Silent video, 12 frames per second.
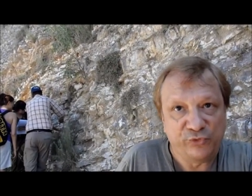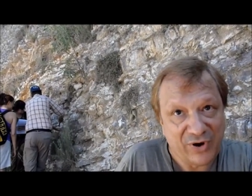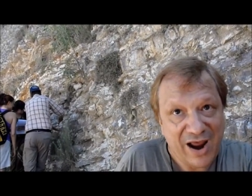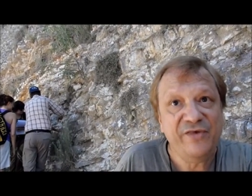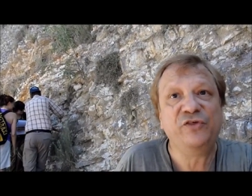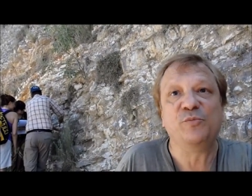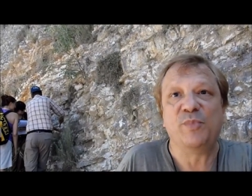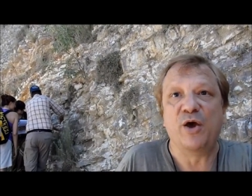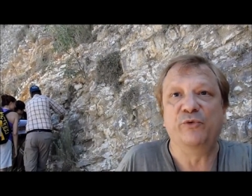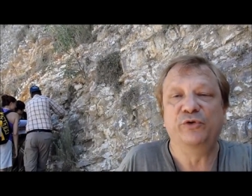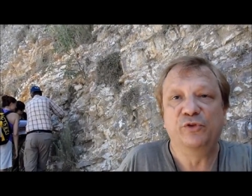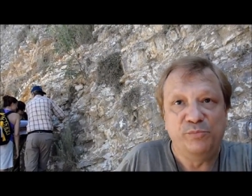Triassic
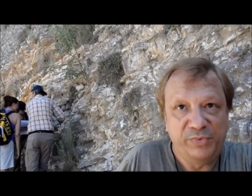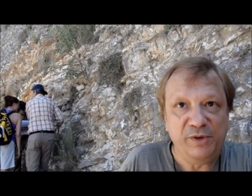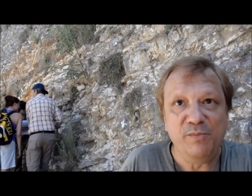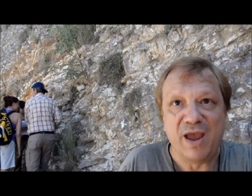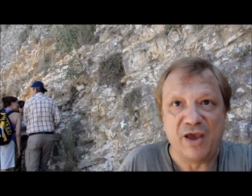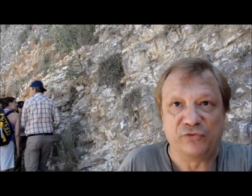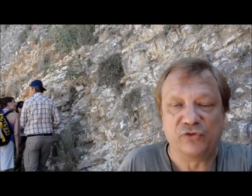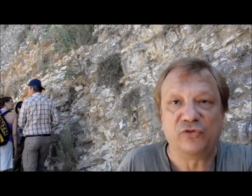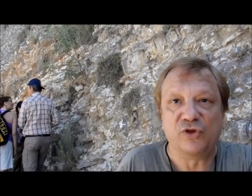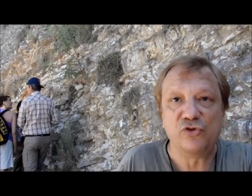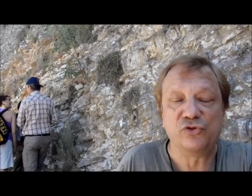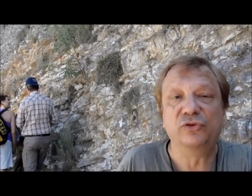boundary, the big mass
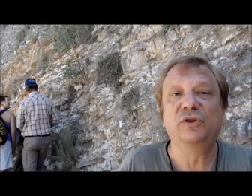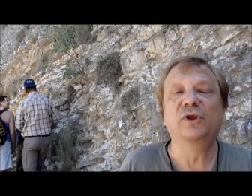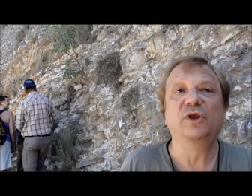extinction,